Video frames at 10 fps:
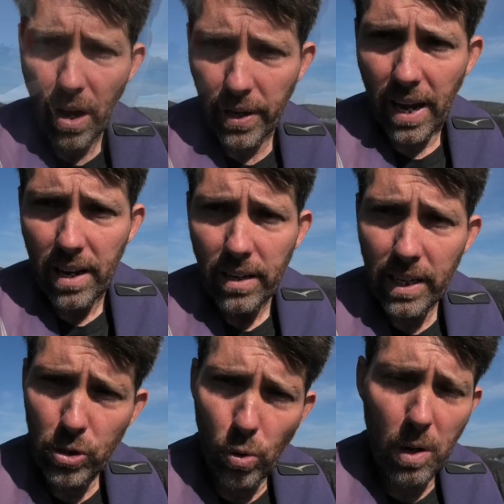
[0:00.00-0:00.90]
Okay,
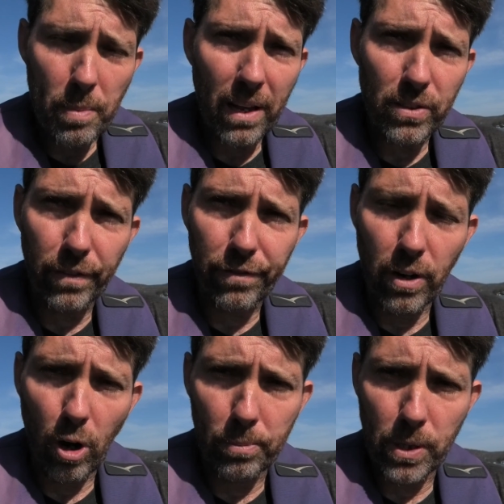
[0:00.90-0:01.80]
let's talk about
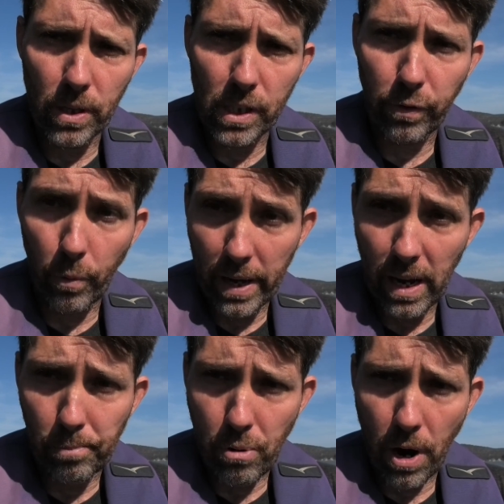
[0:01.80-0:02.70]
different options for rigging
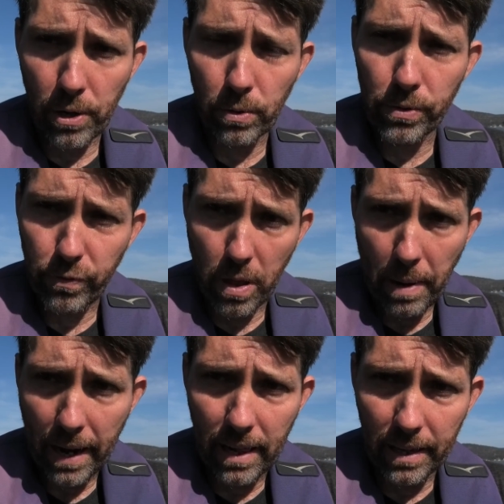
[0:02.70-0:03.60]
up bridles from the
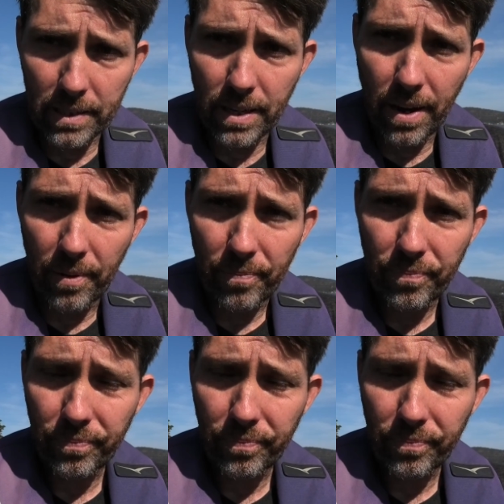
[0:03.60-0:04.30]
back cleats now.